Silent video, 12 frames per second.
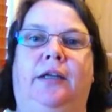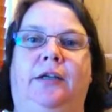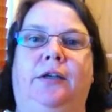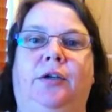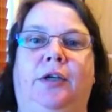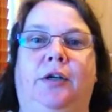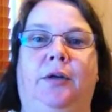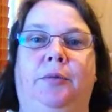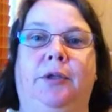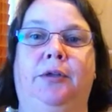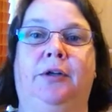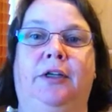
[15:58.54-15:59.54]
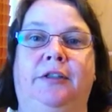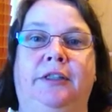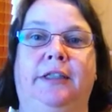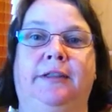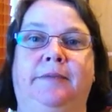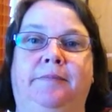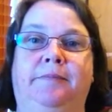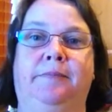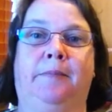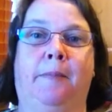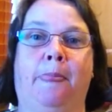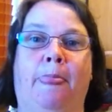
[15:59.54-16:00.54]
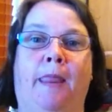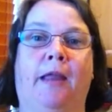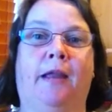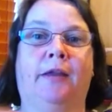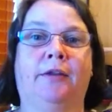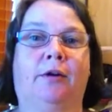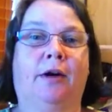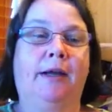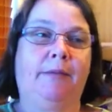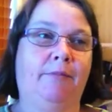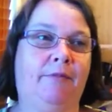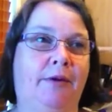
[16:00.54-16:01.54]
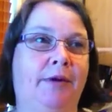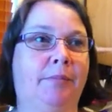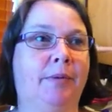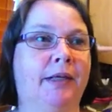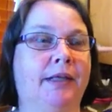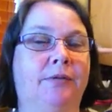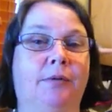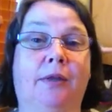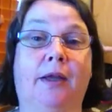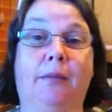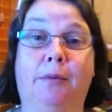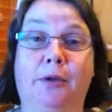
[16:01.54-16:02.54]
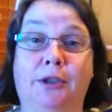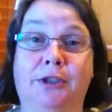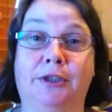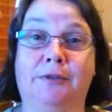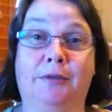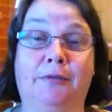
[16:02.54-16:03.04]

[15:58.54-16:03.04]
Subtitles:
you can open your eyes again. So I am very pleased with that purchase for